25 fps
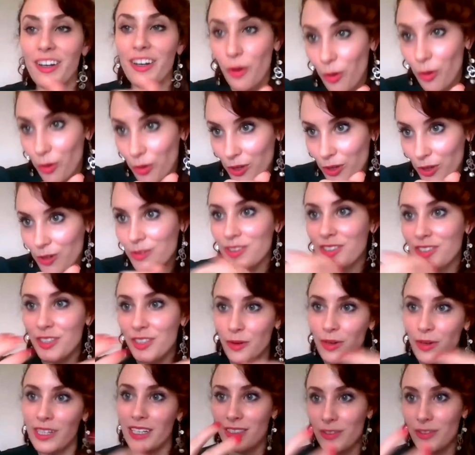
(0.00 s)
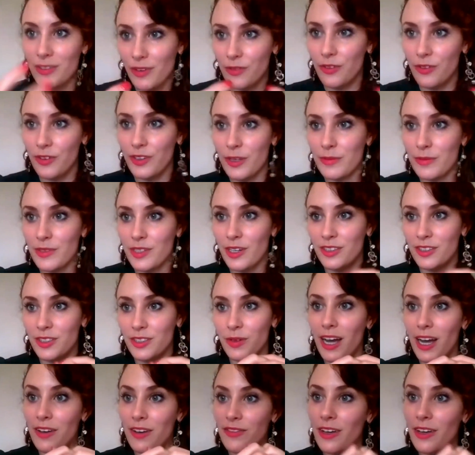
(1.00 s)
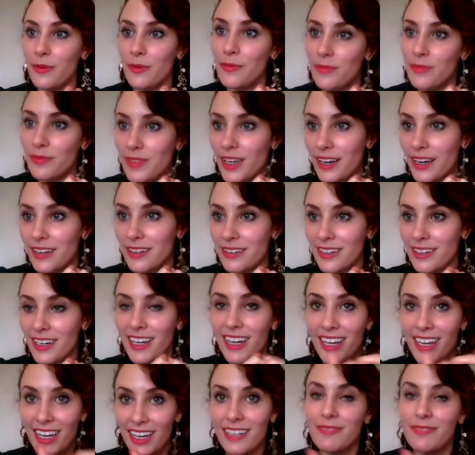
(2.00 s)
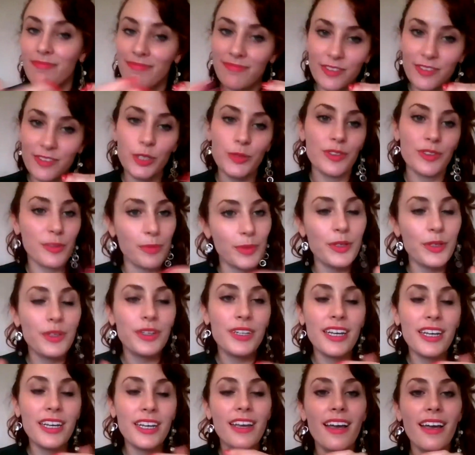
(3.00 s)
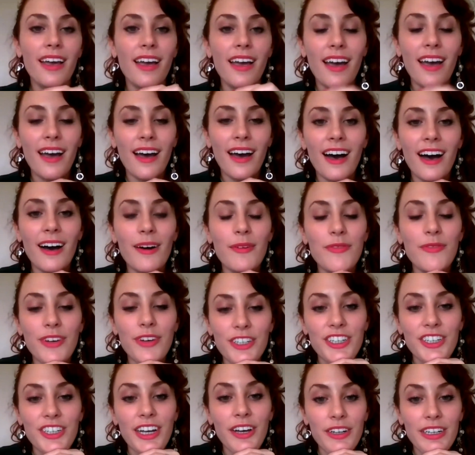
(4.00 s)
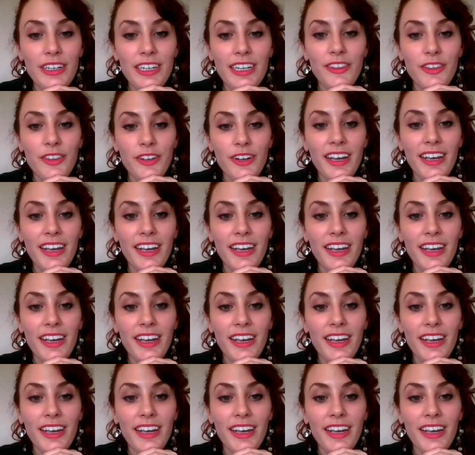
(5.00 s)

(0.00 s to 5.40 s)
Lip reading: Holo. So it's fun for them to also have that usability functionality at their